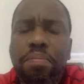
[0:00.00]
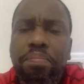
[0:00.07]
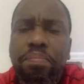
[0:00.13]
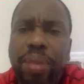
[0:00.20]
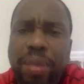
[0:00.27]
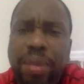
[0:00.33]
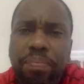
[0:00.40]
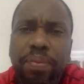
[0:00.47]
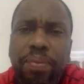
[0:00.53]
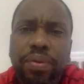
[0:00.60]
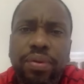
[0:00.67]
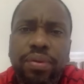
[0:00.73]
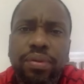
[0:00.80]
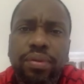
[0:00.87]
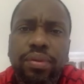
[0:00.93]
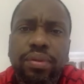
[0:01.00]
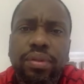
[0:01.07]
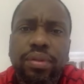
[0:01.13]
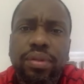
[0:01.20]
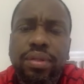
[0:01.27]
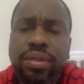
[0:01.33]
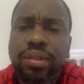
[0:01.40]
people
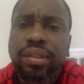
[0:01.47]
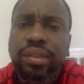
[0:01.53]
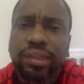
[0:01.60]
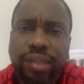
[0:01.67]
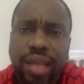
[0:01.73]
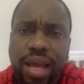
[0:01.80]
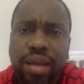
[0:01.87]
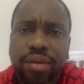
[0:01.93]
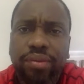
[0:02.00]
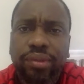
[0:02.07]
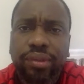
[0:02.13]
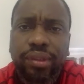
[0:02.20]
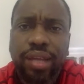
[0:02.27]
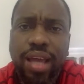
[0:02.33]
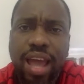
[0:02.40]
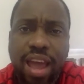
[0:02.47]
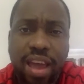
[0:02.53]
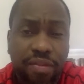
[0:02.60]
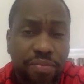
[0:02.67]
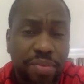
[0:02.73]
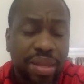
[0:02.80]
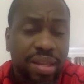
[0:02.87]
in these towns
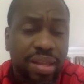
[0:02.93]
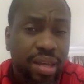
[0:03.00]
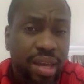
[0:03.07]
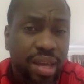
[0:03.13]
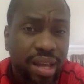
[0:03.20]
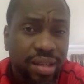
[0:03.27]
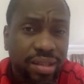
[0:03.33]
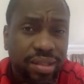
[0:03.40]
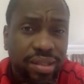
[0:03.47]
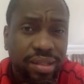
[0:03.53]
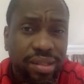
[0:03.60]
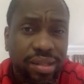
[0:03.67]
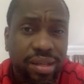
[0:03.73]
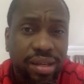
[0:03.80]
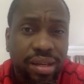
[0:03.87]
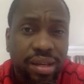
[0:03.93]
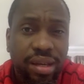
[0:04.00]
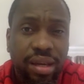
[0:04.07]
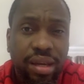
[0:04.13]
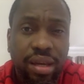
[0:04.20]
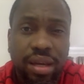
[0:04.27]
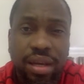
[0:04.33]
have been killed
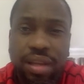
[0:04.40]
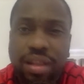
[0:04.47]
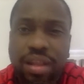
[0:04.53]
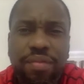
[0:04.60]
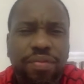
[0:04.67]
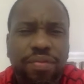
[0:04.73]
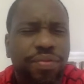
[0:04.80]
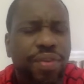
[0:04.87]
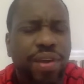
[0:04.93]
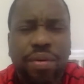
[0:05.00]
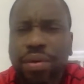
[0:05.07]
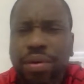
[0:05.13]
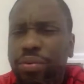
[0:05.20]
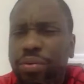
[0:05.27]
in a very